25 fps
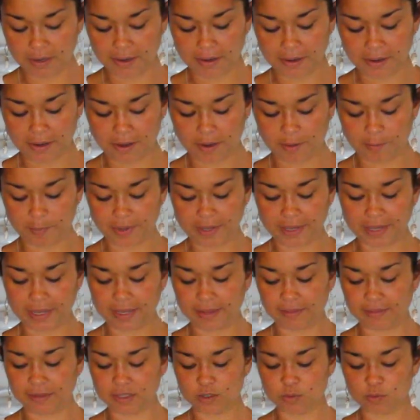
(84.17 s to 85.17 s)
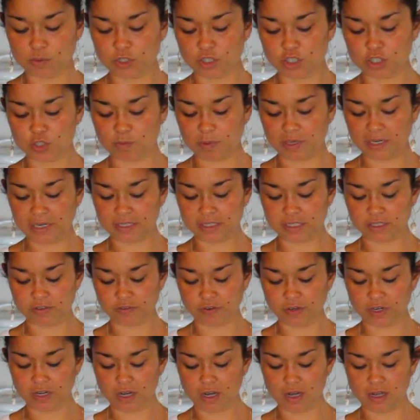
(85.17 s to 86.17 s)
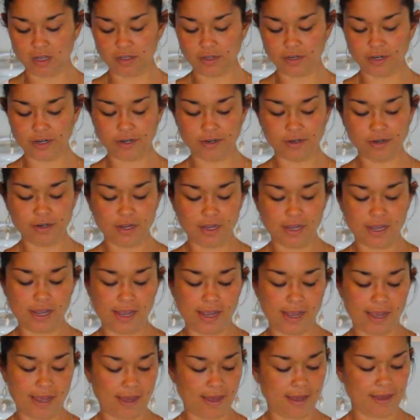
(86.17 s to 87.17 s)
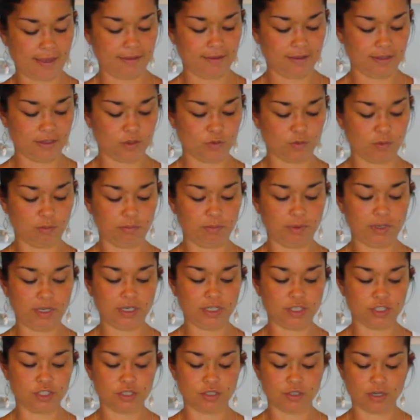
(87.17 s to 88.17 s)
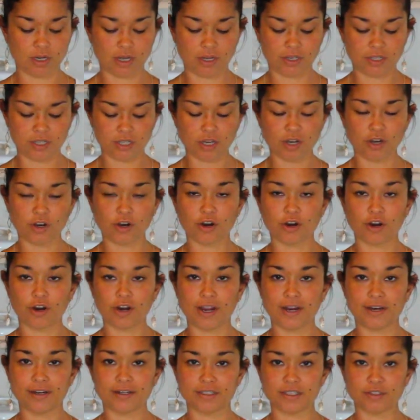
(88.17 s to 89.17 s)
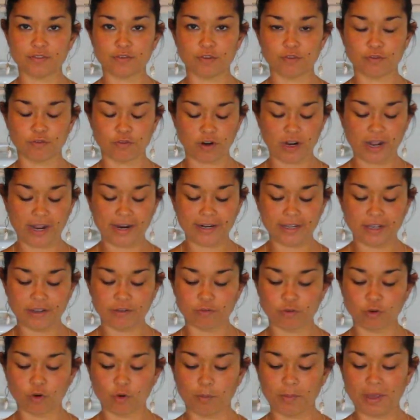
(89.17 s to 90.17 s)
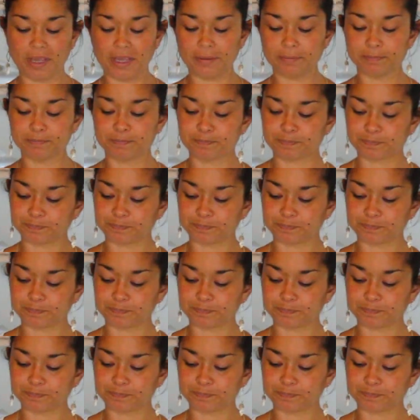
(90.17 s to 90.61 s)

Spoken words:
Again, this one just being a different color, and this one being a younger and a different variety of romaine.